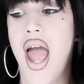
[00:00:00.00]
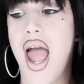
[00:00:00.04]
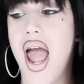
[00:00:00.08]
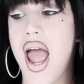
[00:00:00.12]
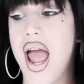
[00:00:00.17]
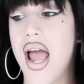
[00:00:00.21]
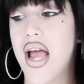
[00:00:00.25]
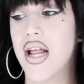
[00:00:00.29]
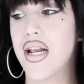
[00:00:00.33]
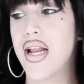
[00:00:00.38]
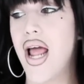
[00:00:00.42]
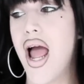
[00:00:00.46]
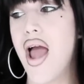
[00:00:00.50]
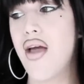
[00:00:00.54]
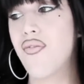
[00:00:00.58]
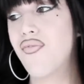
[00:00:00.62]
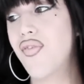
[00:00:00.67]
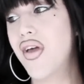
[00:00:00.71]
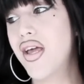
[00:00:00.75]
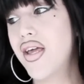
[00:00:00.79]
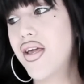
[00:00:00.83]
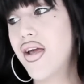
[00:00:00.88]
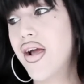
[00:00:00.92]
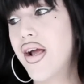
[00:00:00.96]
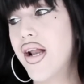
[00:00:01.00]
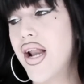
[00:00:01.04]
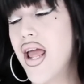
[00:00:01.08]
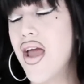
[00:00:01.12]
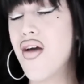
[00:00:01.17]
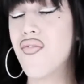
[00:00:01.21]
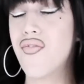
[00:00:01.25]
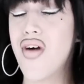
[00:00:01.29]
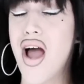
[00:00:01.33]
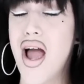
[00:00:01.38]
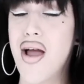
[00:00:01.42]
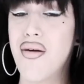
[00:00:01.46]
And I figured
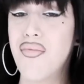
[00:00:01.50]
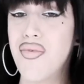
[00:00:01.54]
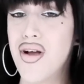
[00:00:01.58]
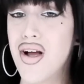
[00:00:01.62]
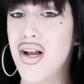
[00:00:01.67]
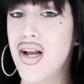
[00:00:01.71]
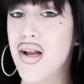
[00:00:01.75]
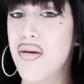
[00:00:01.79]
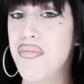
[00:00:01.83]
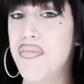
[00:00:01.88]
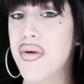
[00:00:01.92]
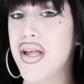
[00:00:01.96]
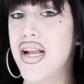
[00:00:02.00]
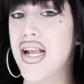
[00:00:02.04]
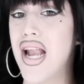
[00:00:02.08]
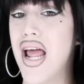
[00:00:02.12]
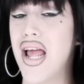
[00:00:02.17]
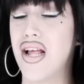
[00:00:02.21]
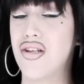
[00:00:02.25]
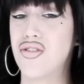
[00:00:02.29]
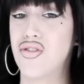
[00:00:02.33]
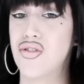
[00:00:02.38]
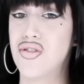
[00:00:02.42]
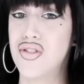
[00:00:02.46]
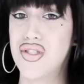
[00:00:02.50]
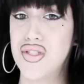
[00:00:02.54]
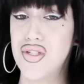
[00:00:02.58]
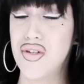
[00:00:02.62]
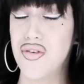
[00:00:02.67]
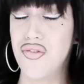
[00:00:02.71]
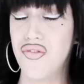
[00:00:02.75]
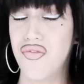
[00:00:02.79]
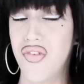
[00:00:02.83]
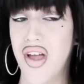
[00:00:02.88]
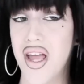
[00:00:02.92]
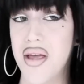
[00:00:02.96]
if I'm gonna be like
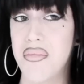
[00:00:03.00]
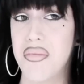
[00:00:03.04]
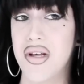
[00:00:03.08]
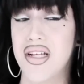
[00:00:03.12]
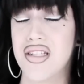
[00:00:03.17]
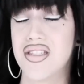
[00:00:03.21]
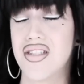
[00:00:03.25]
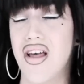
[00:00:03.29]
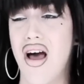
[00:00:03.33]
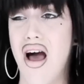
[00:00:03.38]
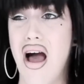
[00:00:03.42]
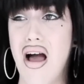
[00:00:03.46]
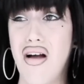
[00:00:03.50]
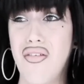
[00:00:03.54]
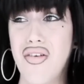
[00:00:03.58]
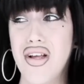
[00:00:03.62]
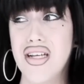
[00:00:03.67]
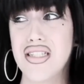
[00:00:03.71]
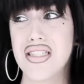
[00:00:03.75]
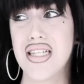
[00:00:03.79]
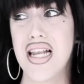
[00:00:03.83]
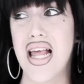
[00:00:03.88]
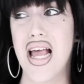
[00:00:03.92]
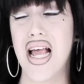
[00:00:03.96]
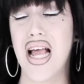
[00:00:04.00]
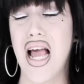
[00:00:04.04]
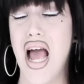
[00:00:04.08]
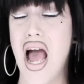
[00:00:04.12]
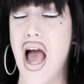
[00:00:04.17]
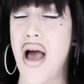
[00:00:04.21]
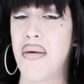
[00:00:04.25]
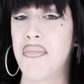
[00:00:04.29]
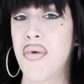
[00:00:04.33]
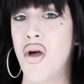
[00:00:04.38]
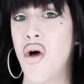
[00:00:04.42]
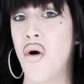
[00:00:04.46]
YouTube famous, obviously I can
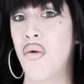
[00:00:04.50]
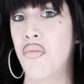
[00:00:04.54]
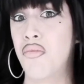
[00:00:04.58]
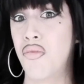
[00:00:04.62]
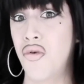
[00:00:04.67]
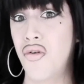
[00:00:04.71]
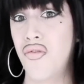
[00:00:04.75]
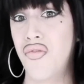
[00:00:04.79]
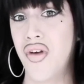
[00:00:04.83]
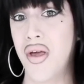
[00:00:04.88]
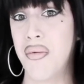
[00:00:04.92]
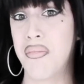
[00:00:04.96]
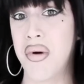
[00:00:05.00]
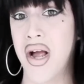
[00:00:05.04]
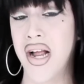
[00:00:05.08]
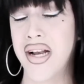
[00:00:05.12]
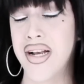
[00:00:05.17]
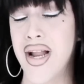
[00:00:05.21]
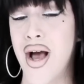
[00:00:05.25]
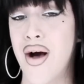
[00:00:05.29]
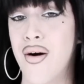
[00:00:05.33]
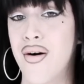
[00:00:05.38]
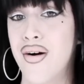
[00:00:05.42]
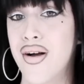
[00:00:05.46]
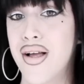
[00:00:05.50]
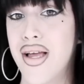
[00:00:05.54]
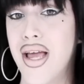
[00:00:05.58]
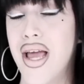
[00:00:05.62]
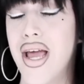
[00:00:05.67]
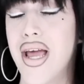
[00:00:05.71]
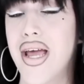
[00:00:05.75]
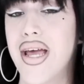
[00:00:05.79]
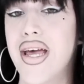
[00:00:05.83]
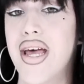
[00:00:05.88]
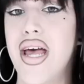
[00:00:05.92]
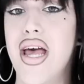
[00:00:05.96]
have my own movie by now,
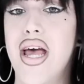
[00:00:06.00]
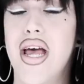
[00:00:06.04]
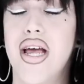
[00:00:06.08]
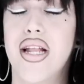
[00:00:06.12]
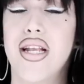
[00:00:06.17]
okay?